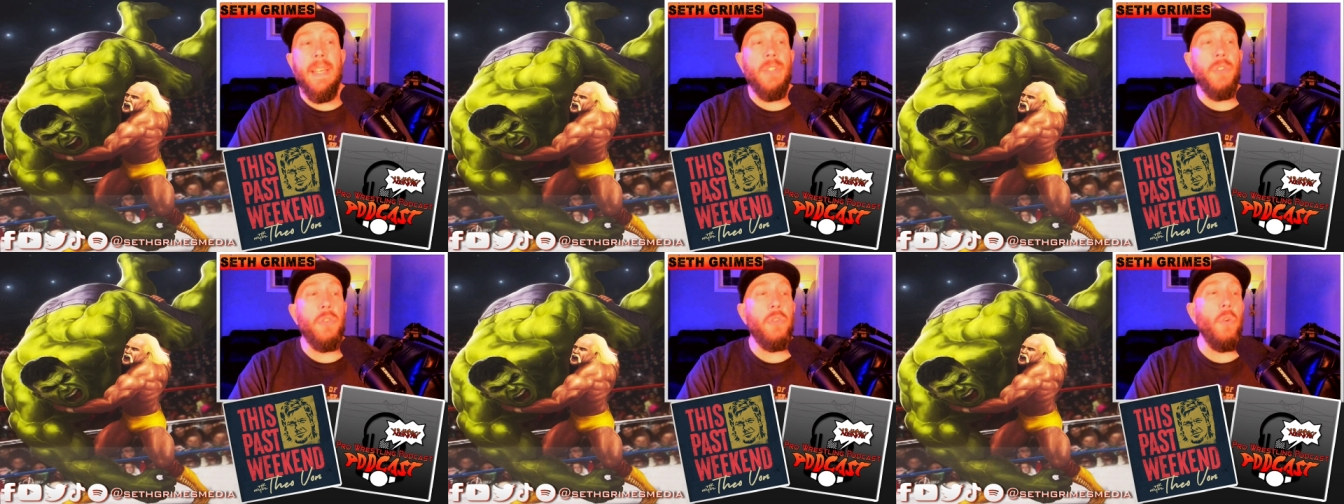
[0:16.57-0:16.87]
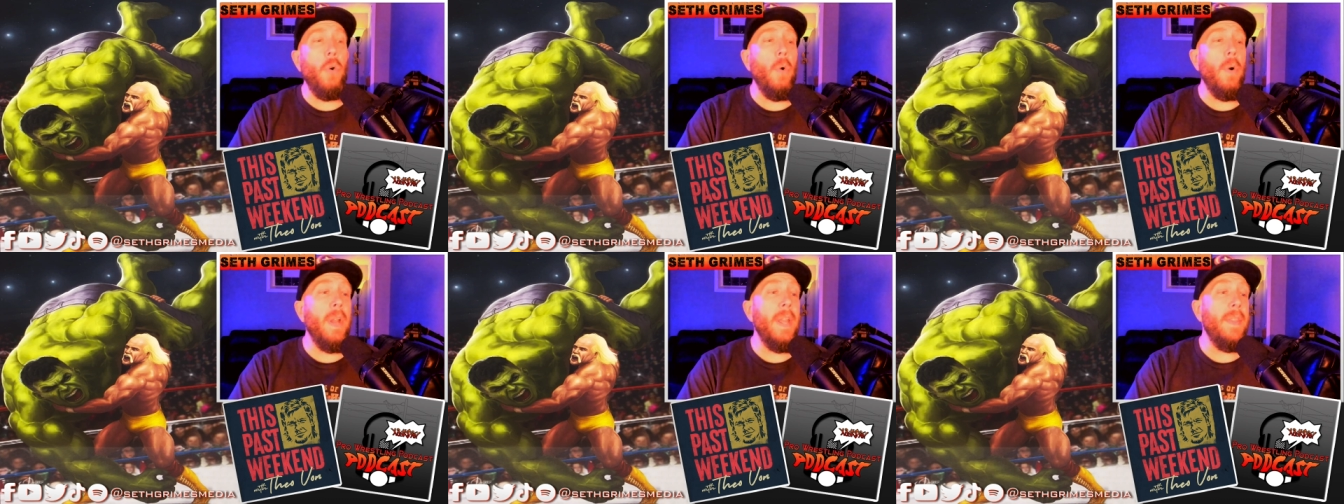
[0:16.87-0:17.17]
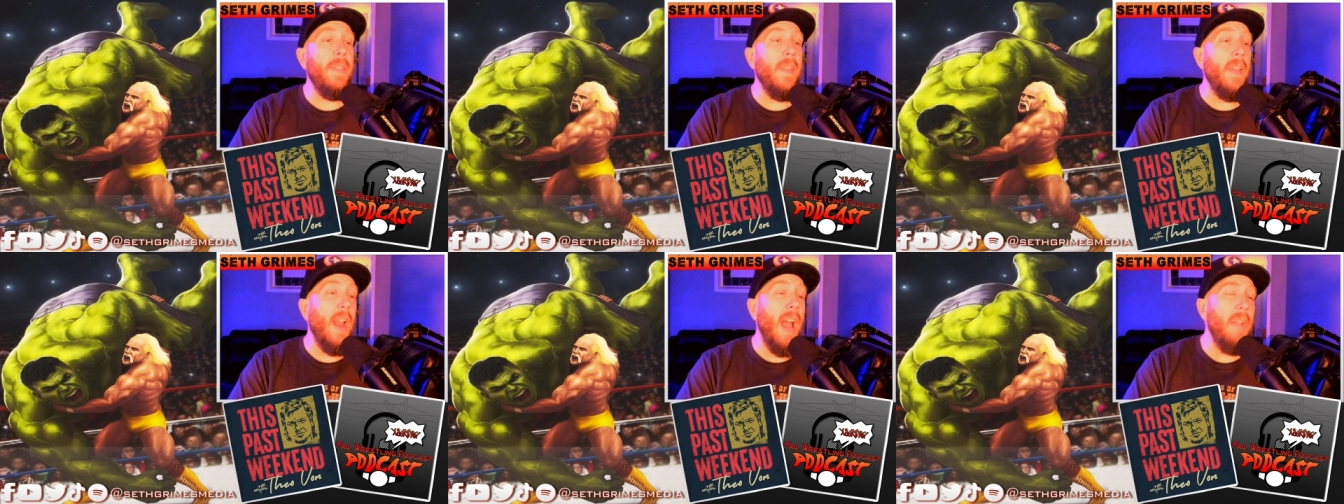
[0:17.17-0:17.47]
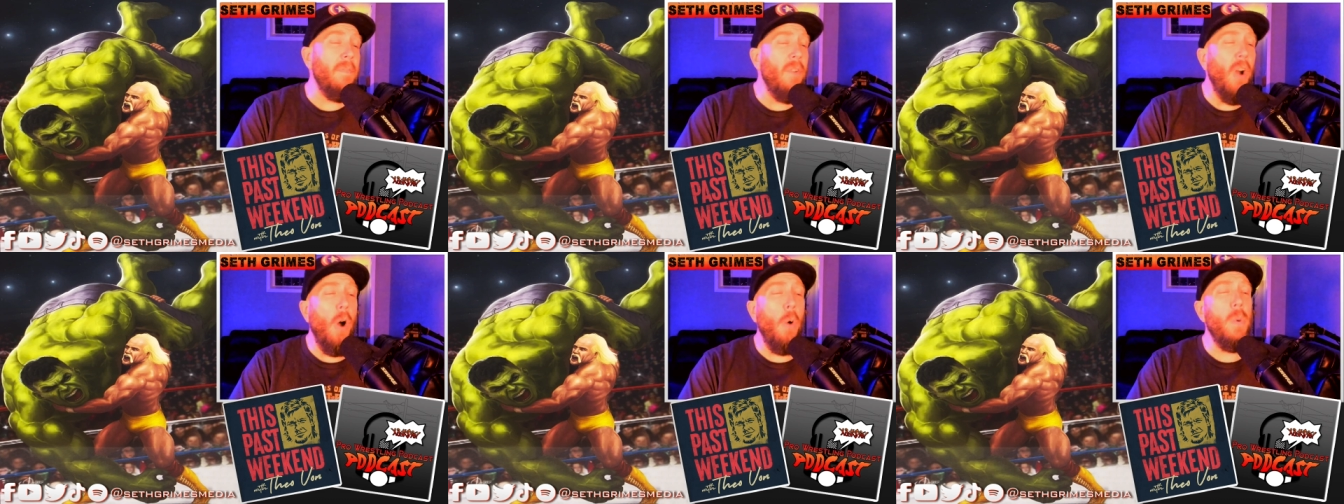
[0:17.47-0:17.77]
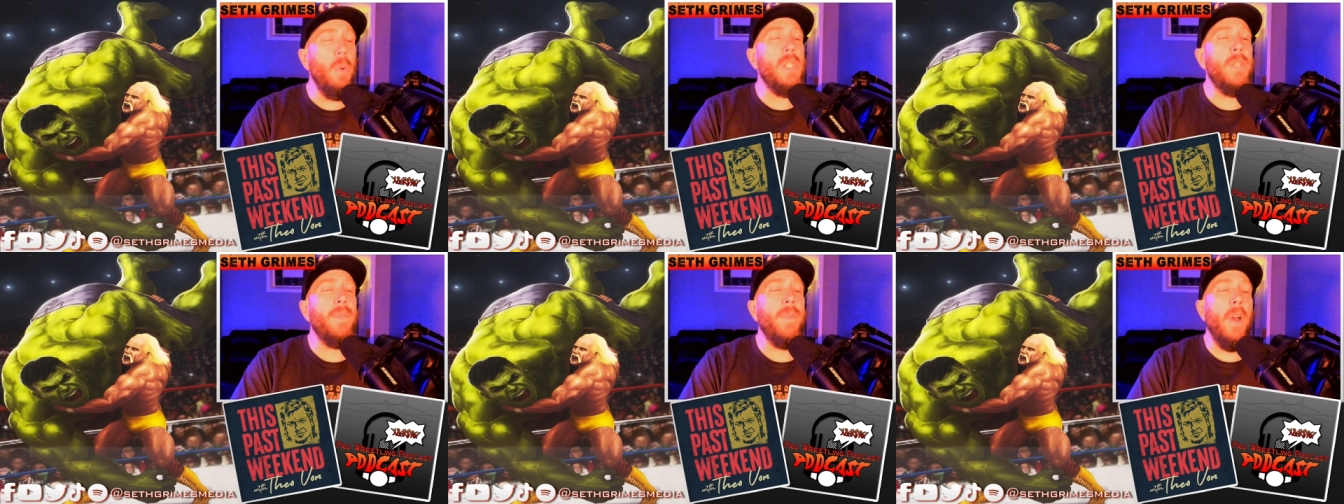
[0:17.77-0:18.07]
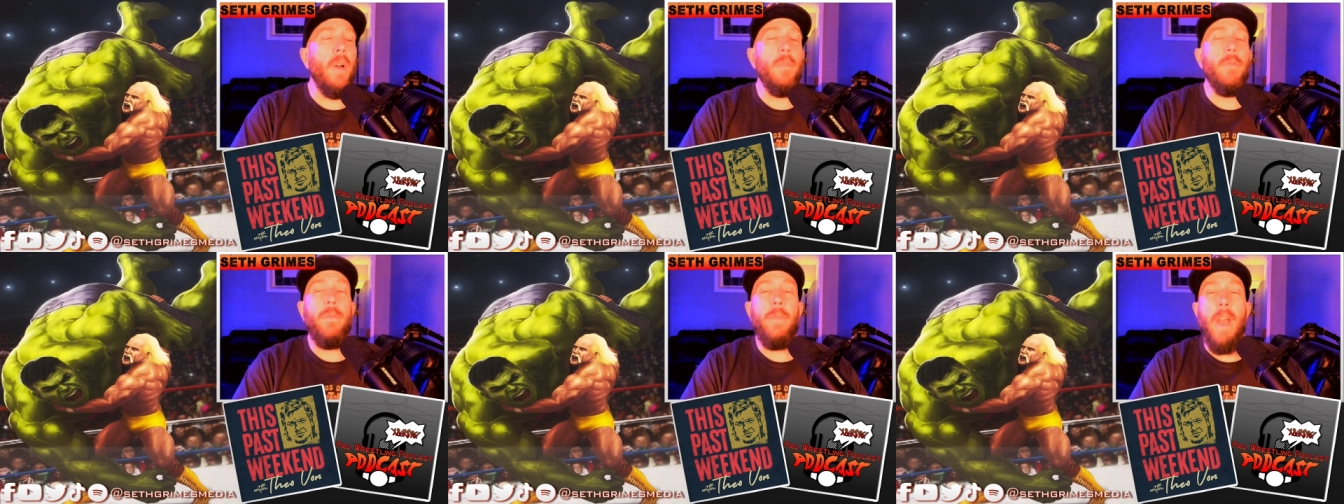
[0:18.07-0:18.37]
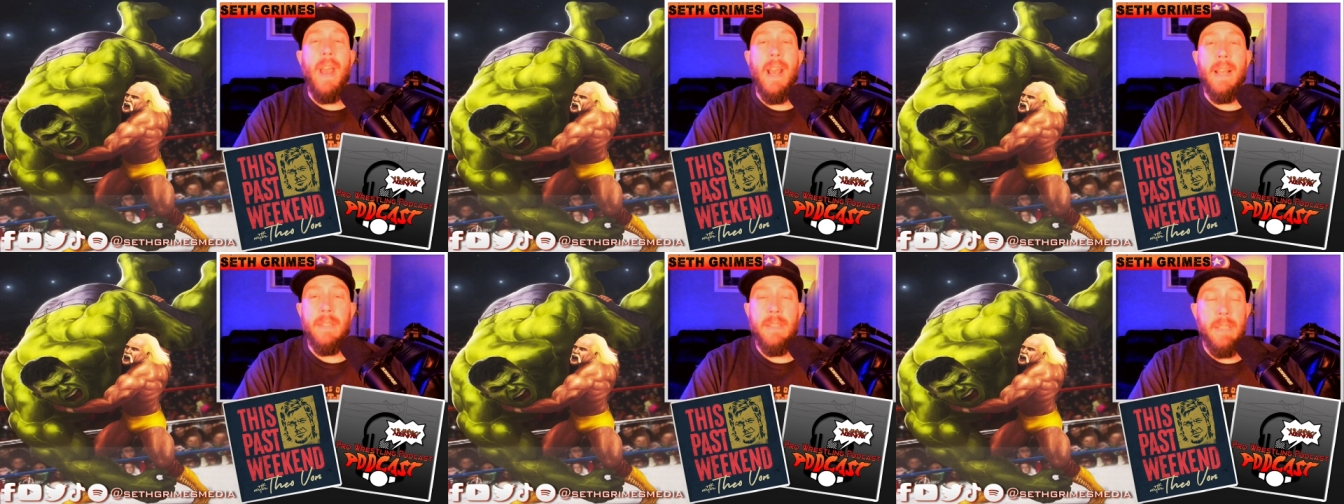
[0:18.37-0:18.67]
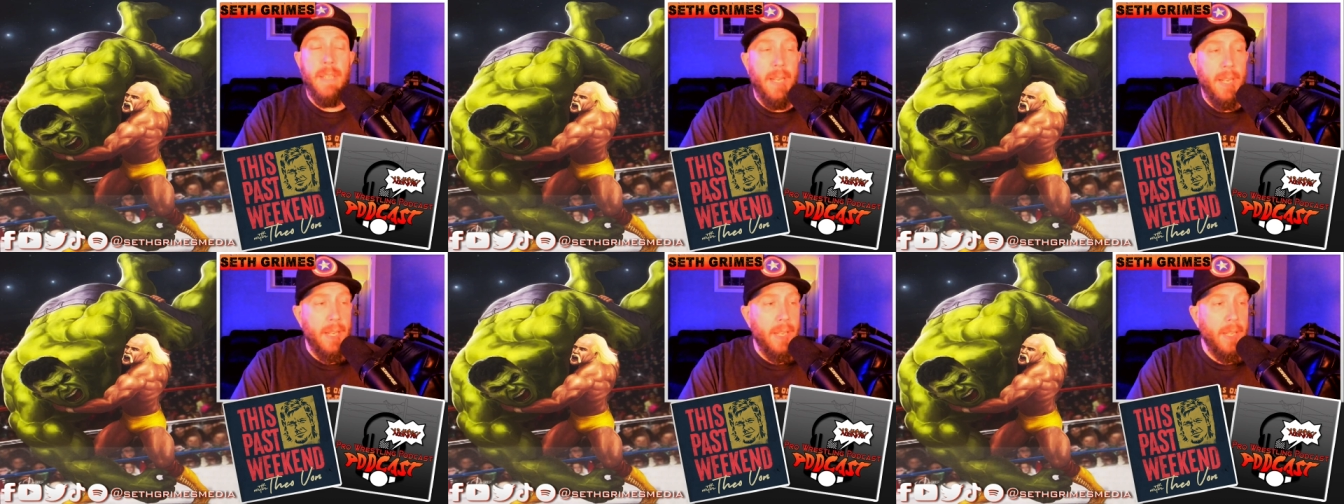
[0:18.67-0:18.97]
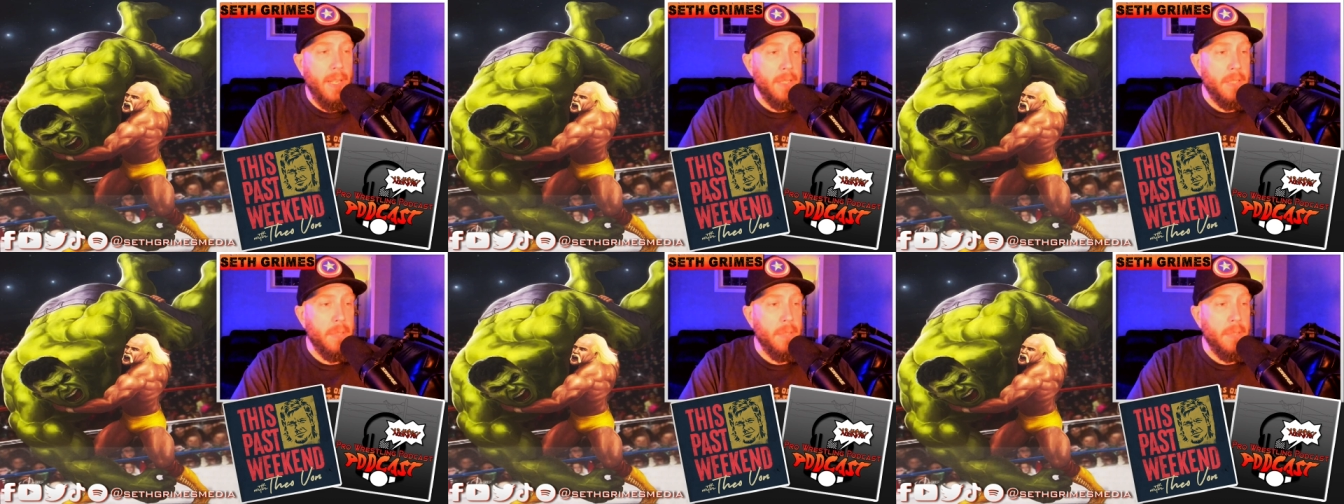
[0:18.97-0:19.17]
story that I've always found fascinating,